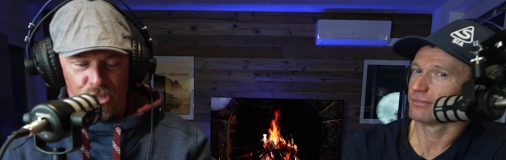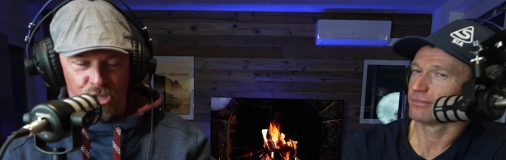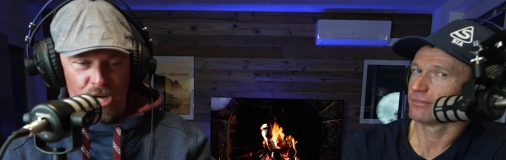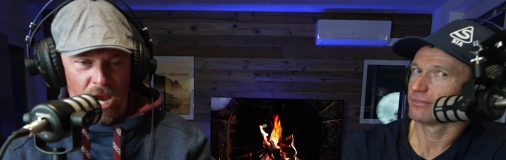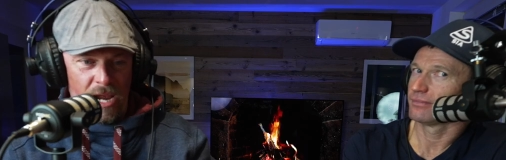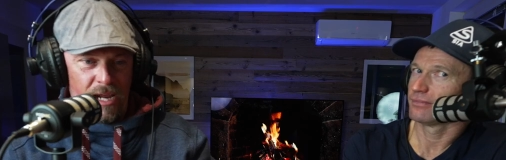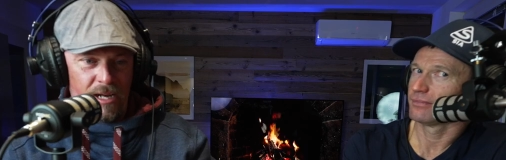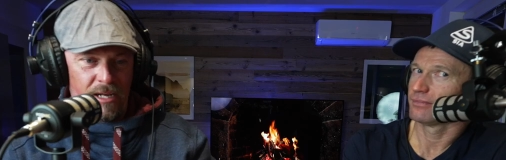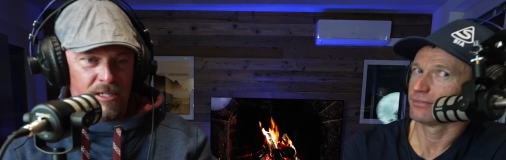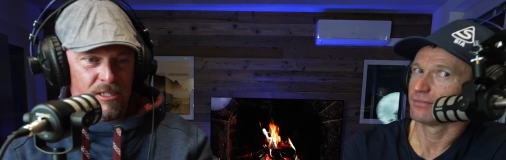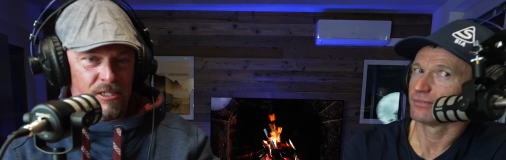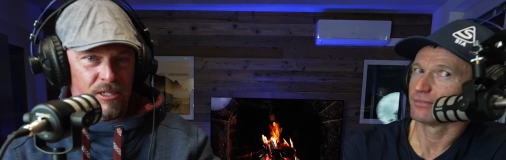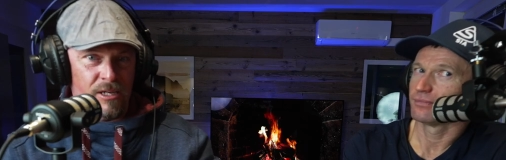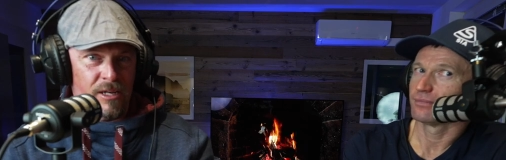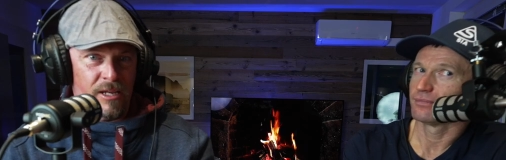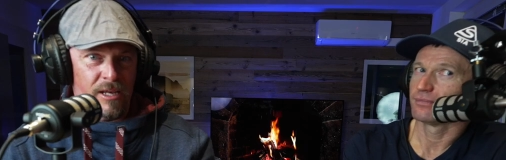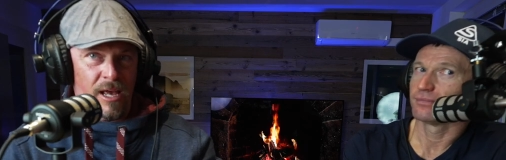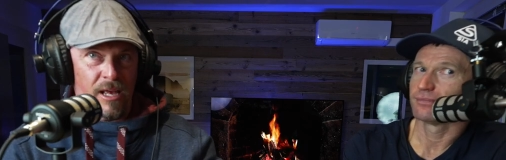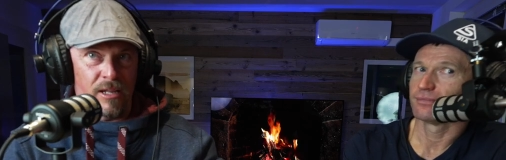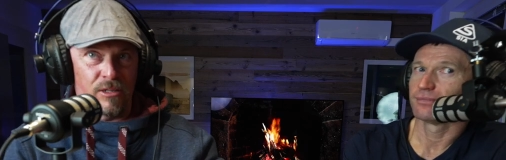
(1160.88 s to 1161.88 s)
Speaker 1: Jane is going
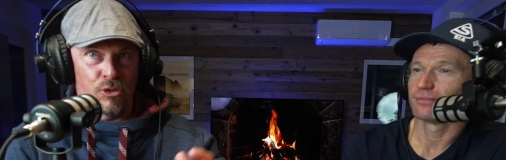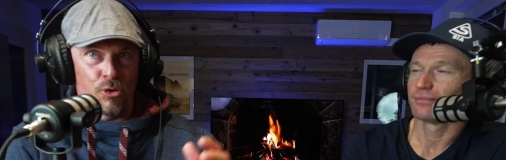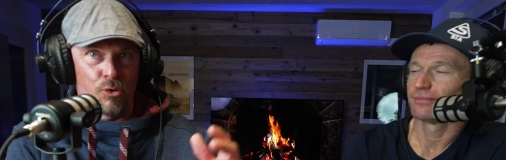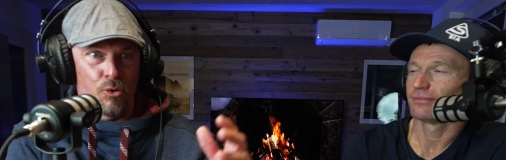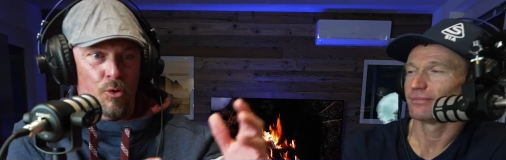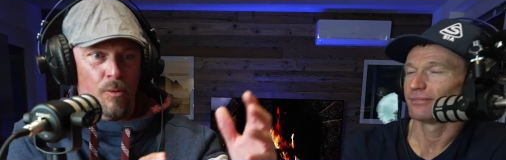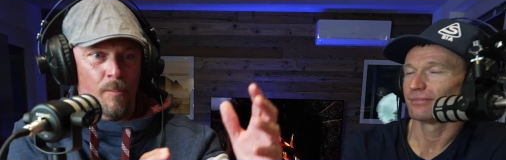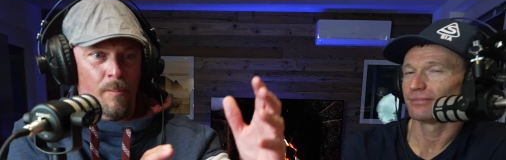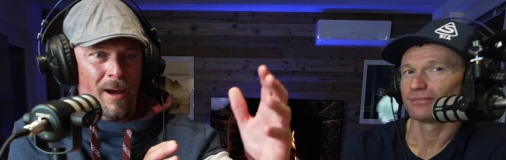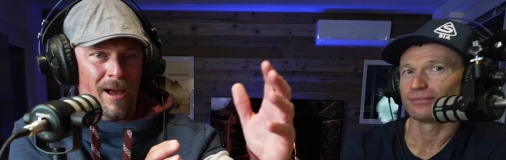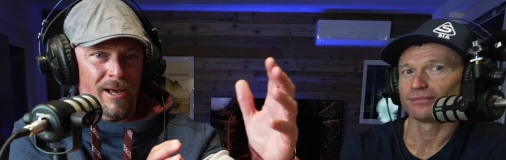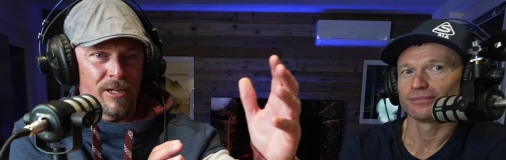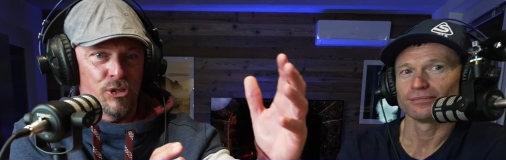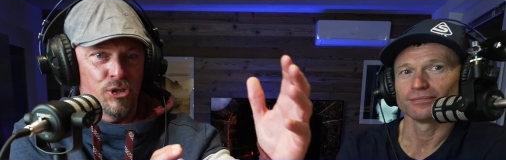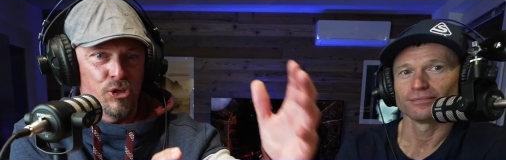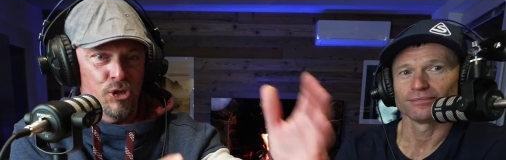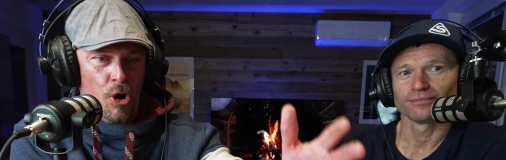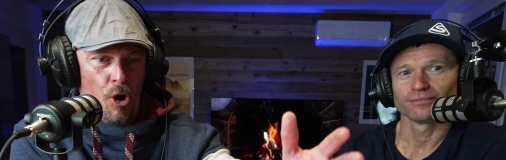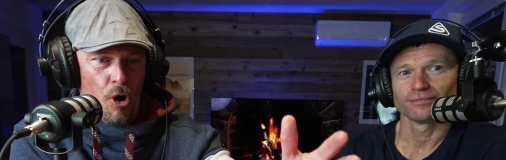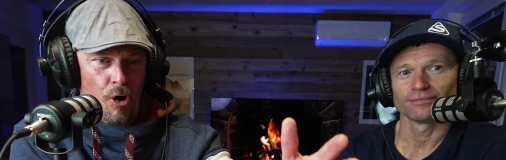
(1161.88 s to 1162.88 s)
to get taught by
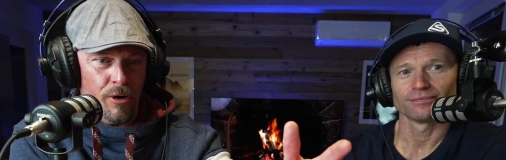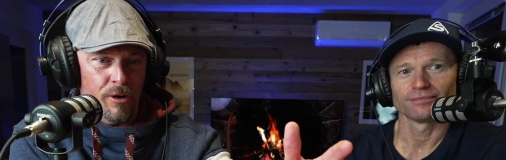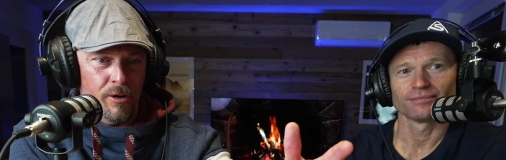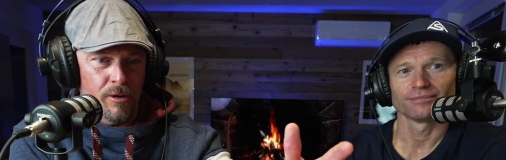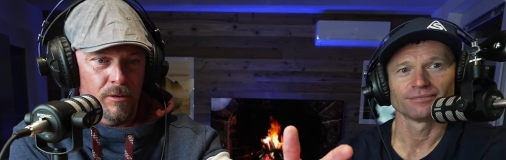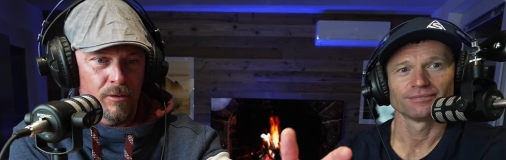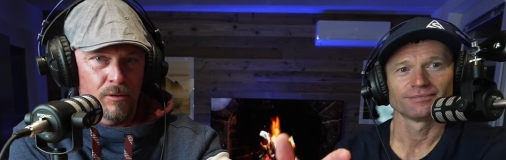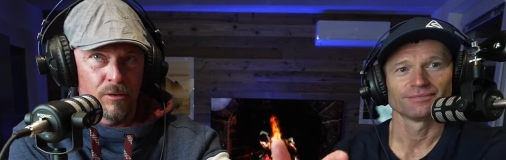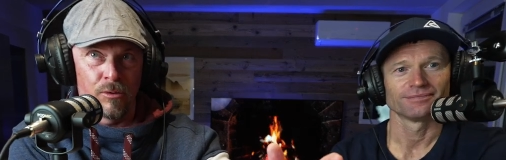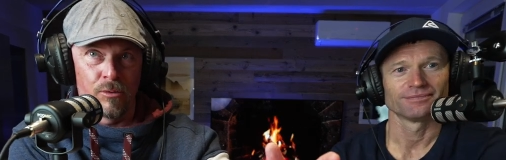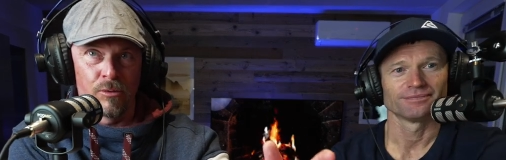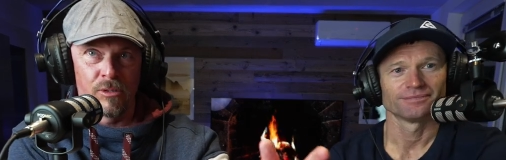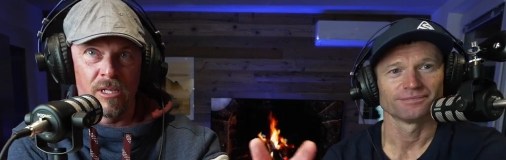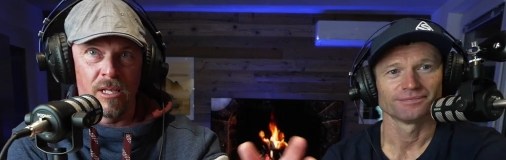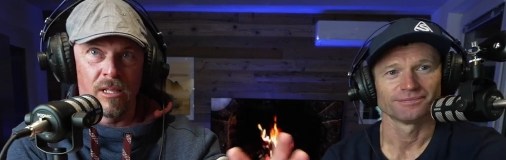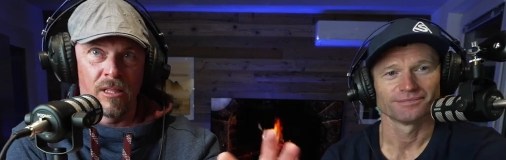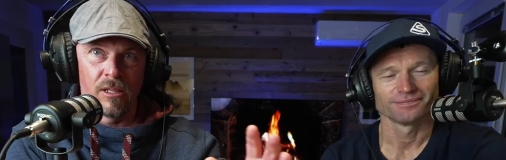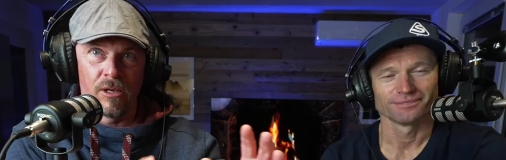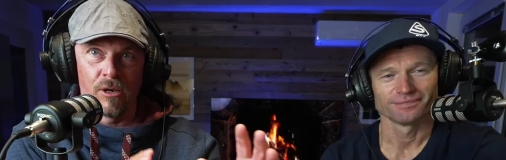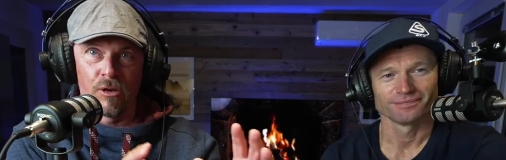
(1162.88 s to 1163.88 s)
John, who's
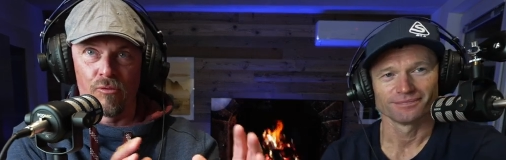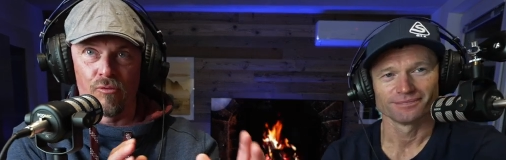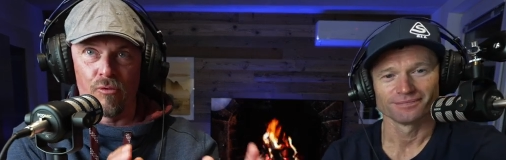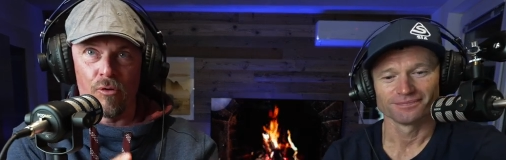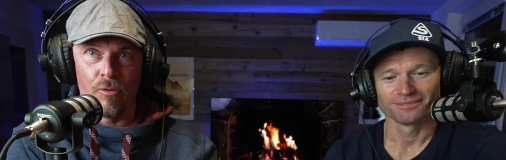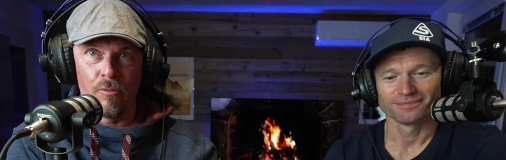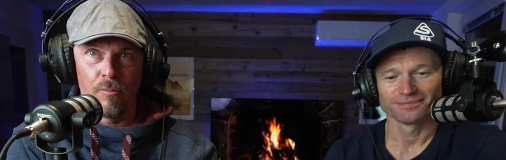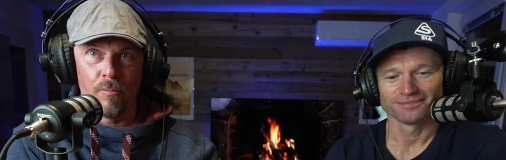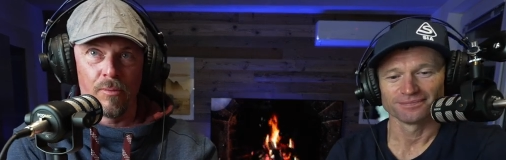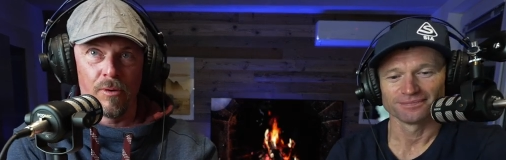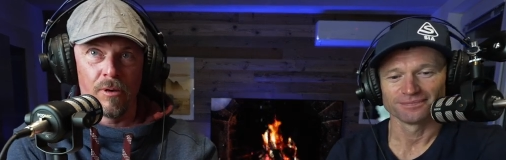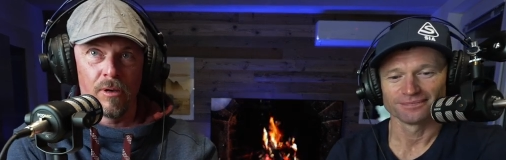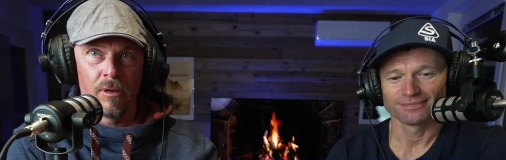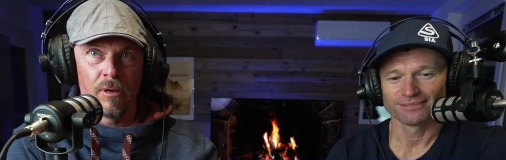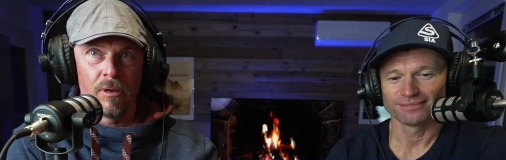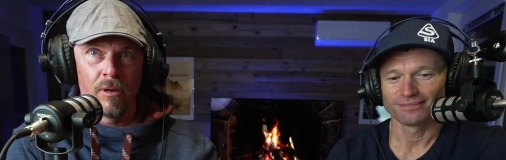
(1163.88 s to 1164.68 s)
in the group,